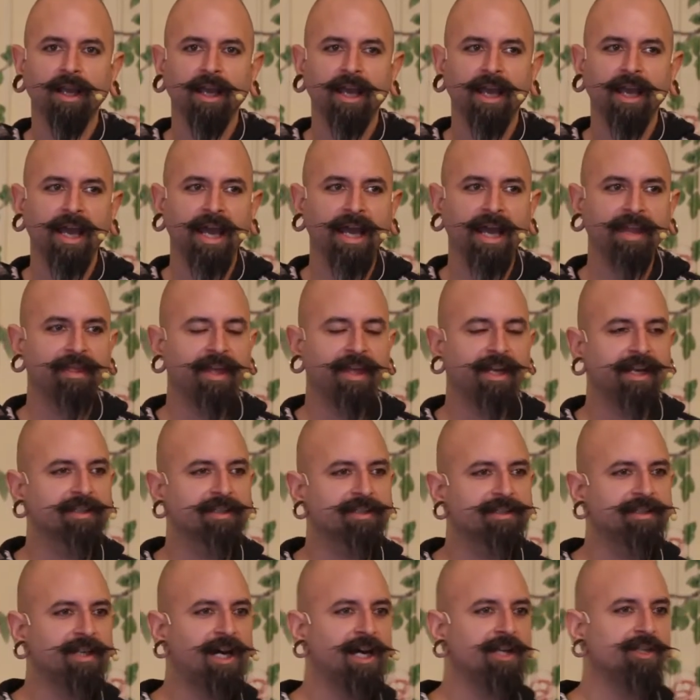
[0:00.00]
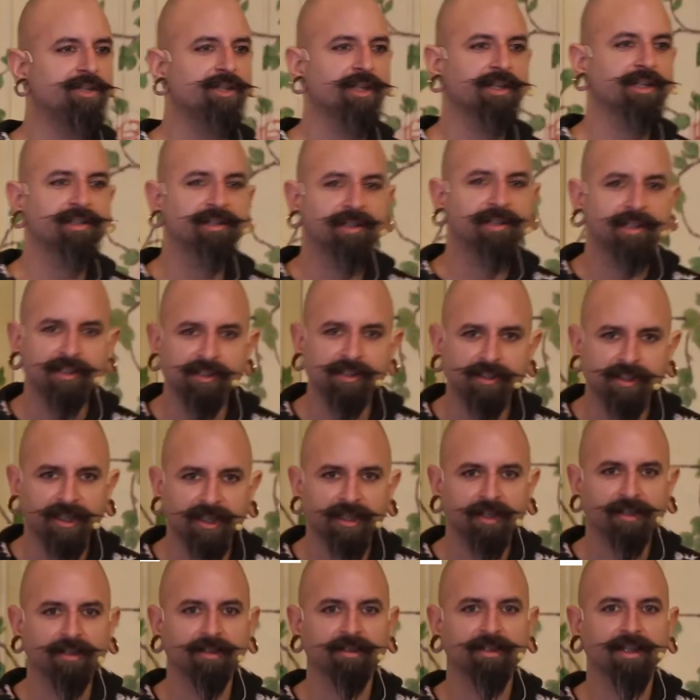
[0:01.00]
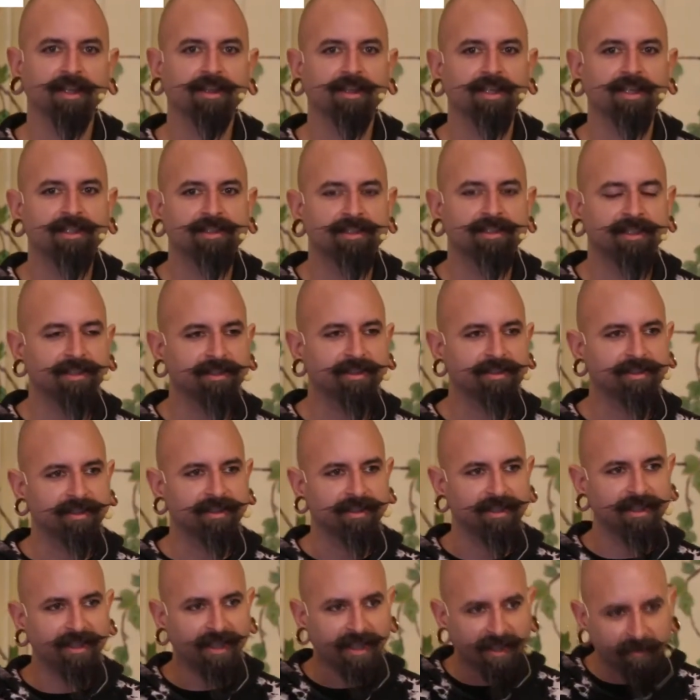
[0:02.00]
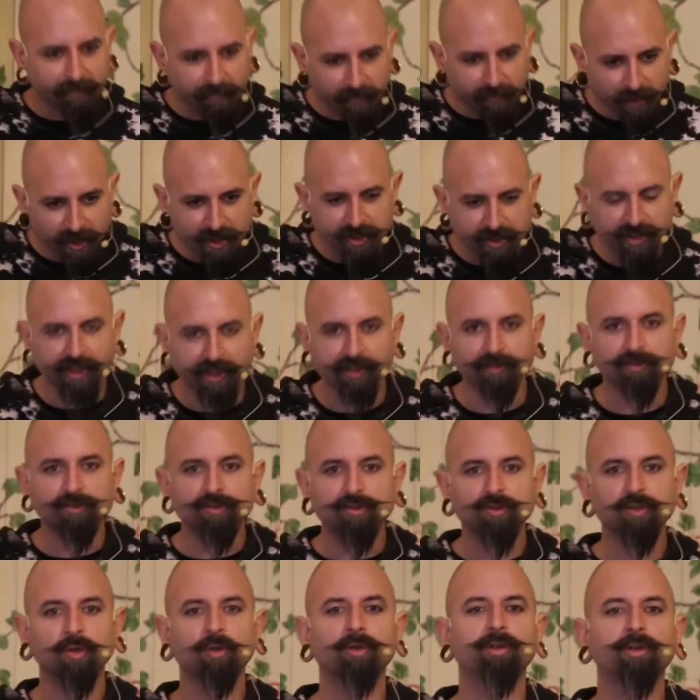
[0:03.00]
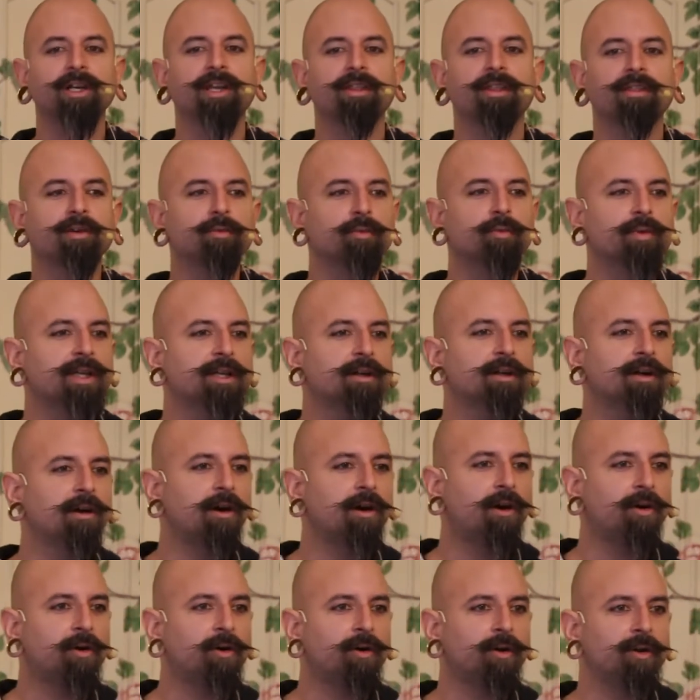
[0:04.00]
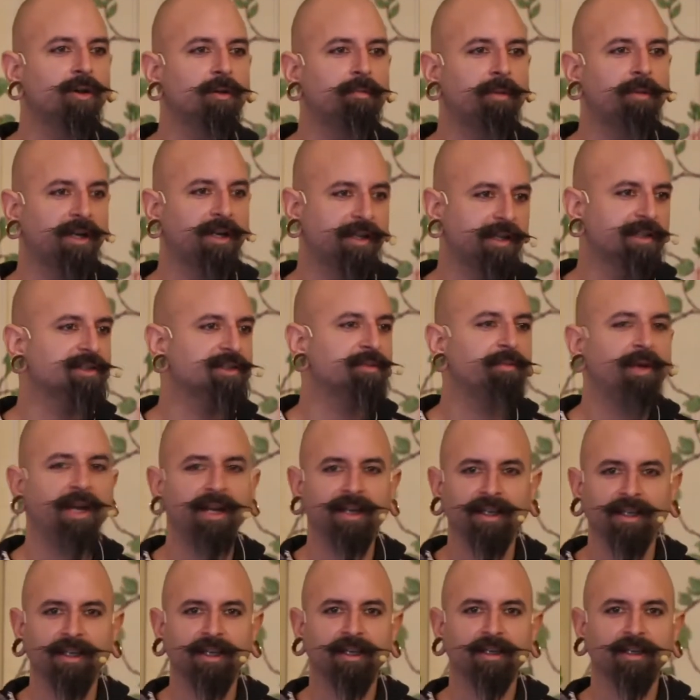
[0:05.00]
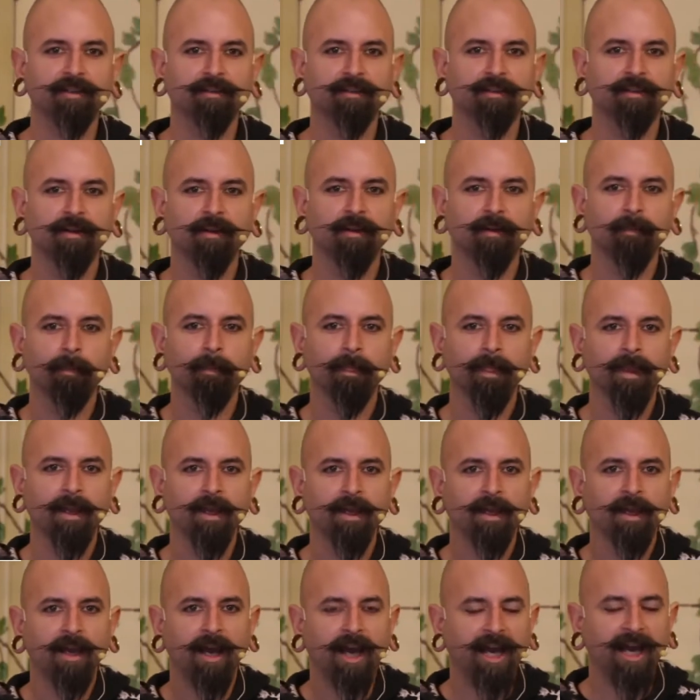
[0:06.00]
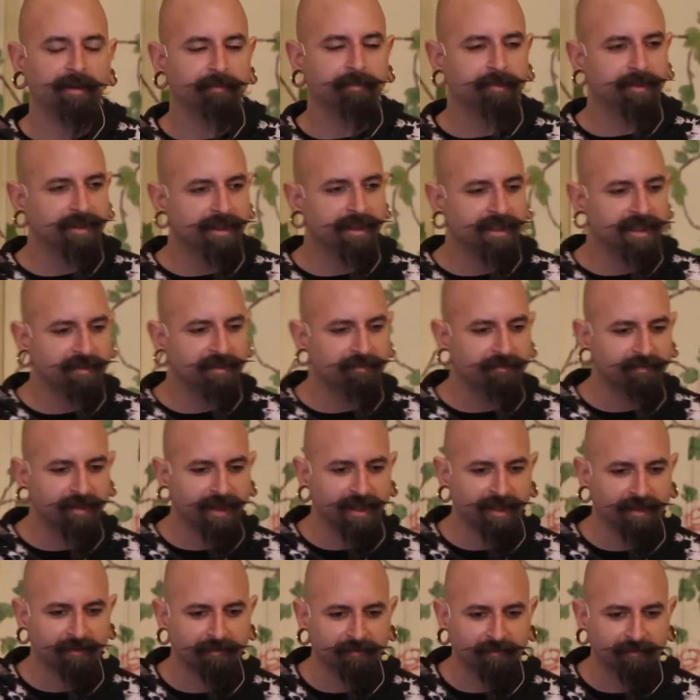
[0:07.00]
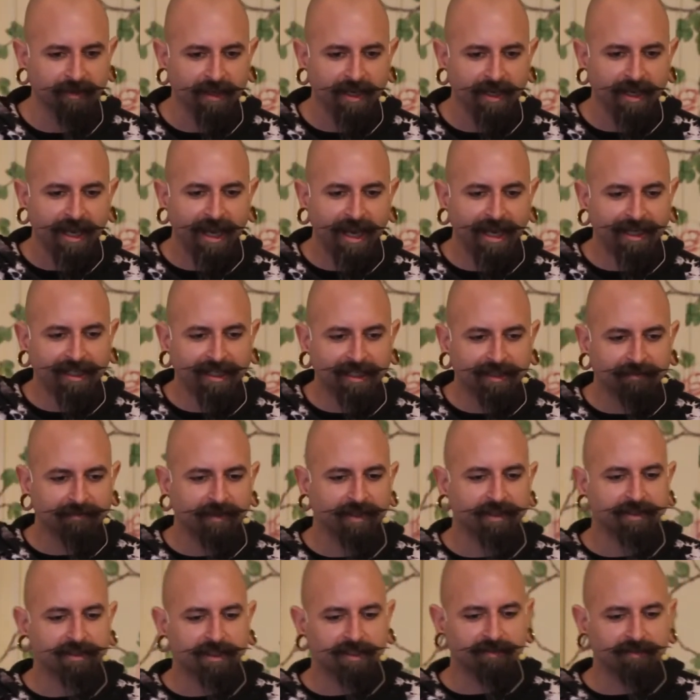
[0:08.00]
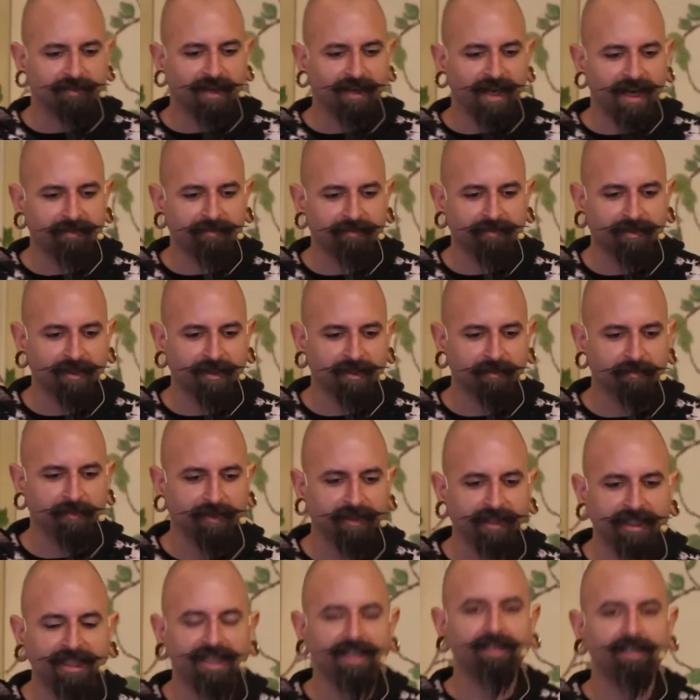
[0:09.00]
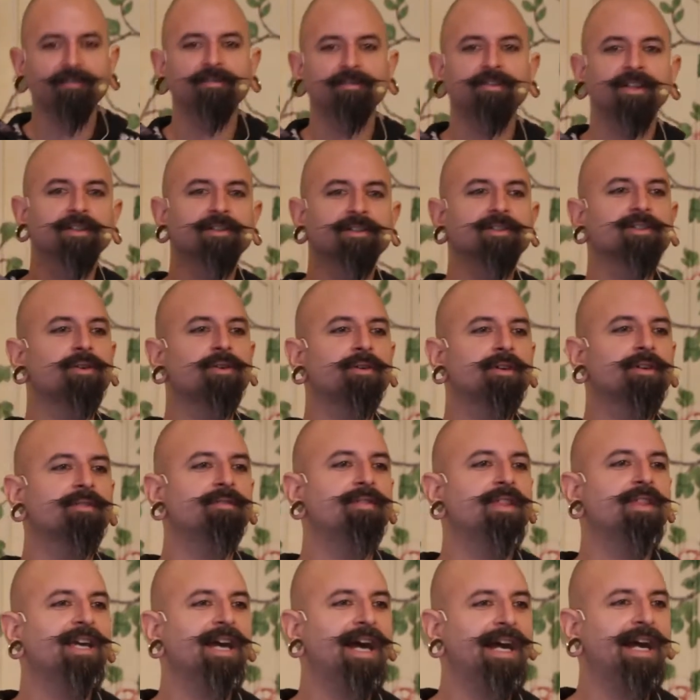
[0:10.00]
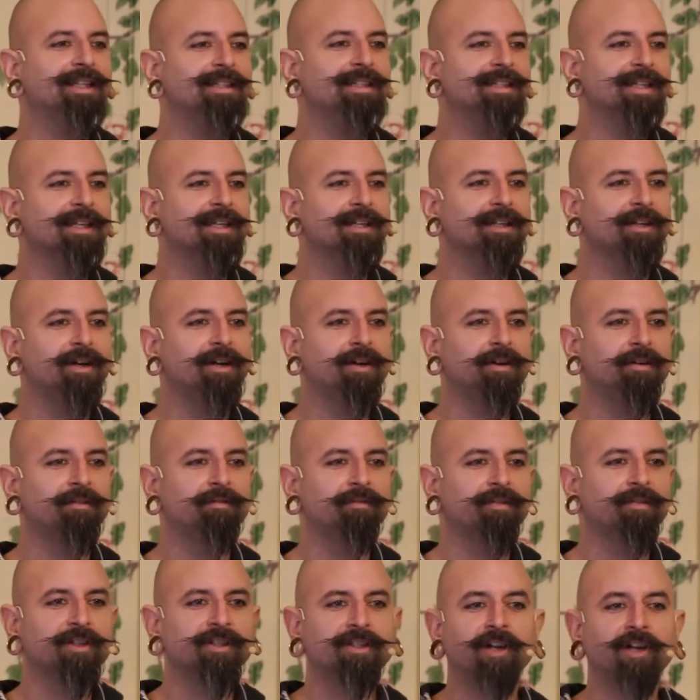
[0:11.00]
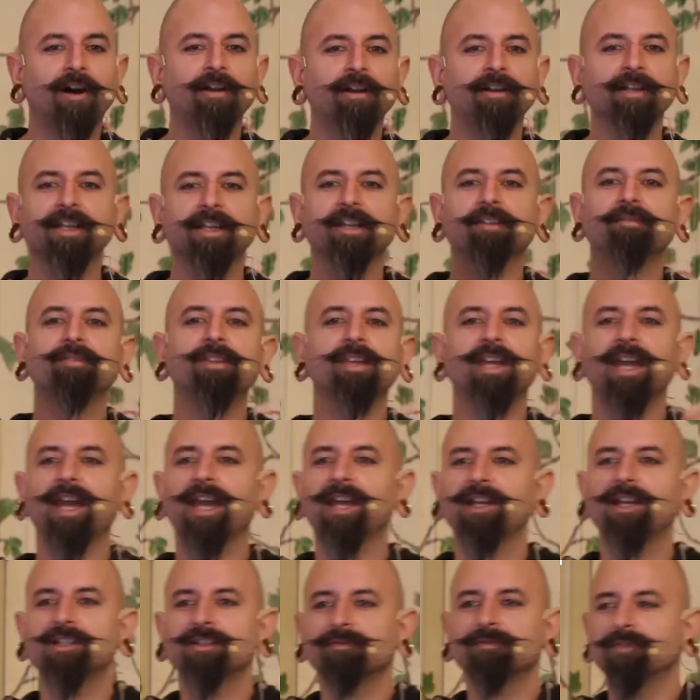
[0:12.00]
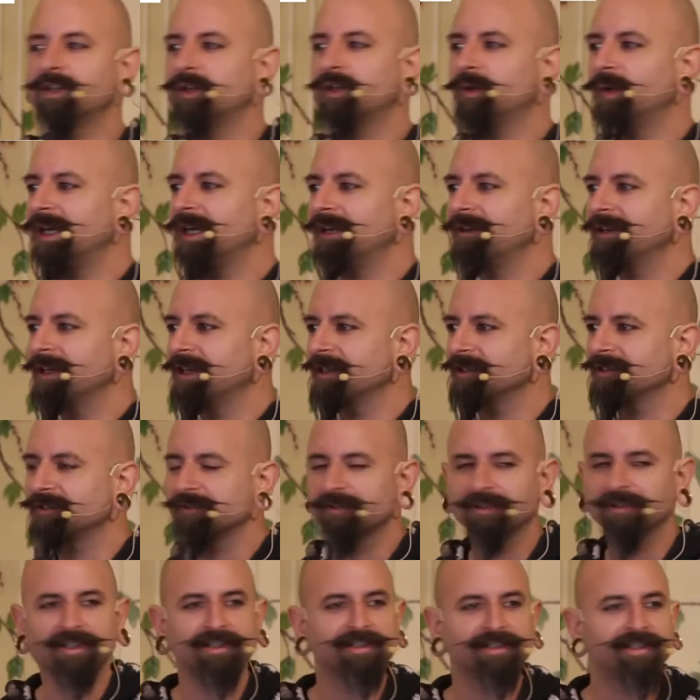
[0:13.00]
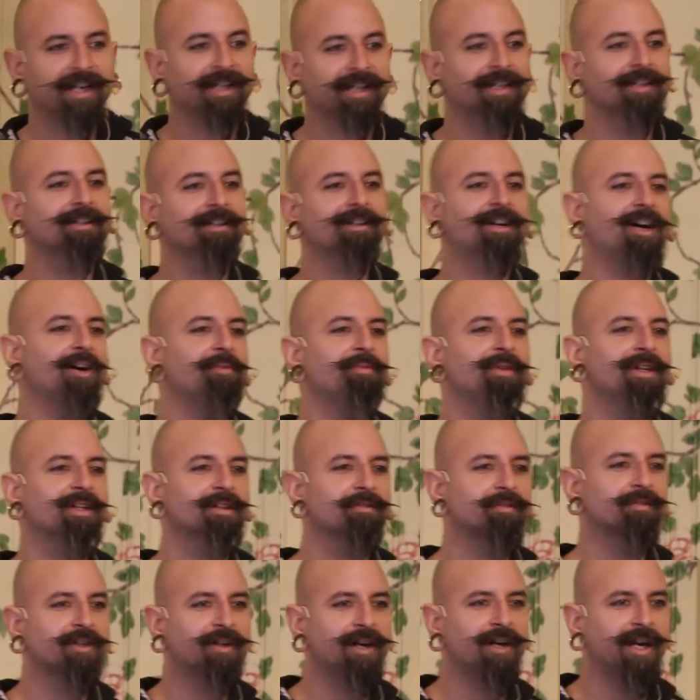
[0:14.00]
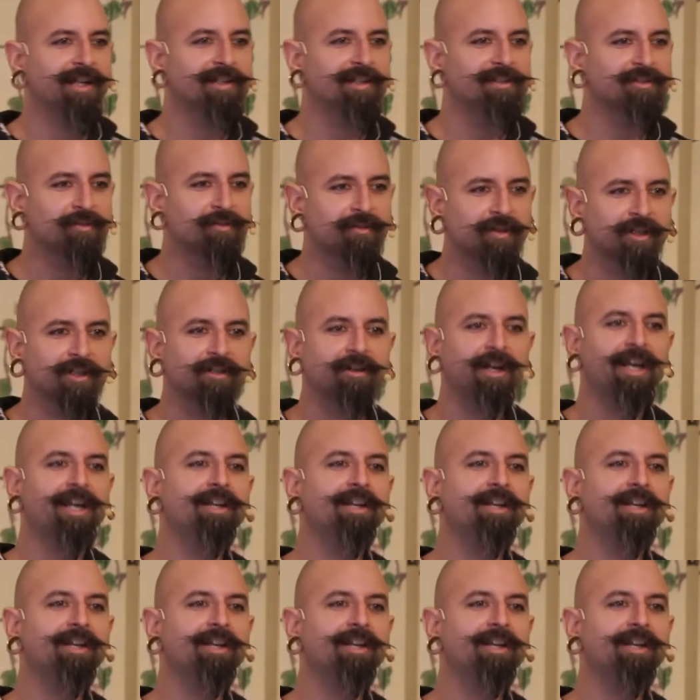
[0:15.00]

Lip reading: And that it's not just this year, that this is the emerging story that we are all participating in. I believe that if any of us have ever believed in sort of the idea of the dawning of the age of Aquarius, or the second coming of Christ, or the Great